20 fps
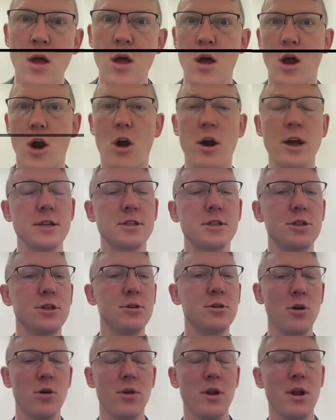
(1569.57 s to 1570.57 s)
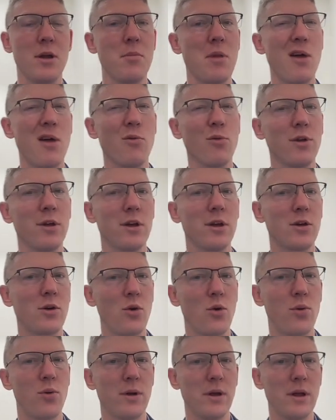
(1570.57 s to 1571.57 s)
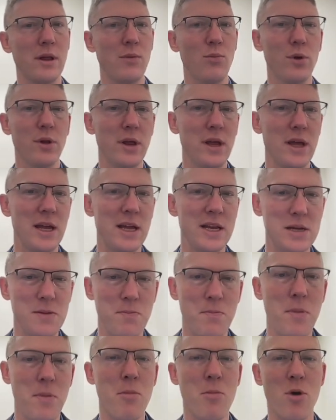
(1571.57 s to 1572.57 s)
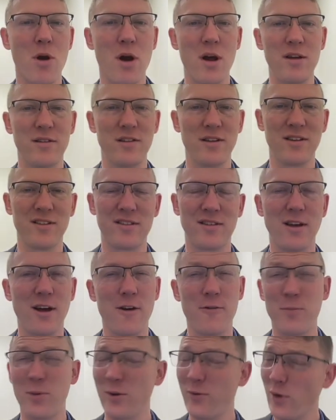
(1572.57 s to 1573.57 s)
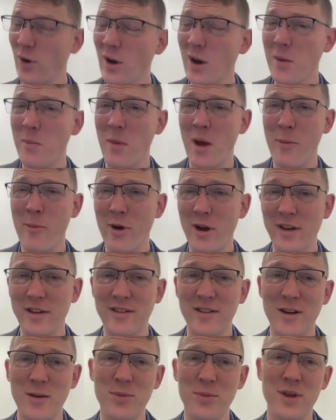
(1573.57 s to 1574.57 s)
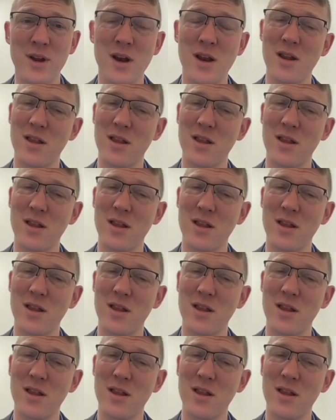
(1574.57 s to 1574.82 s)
All right, so you know that I'm not really into memorizing stuff, but if you're going to memorize something,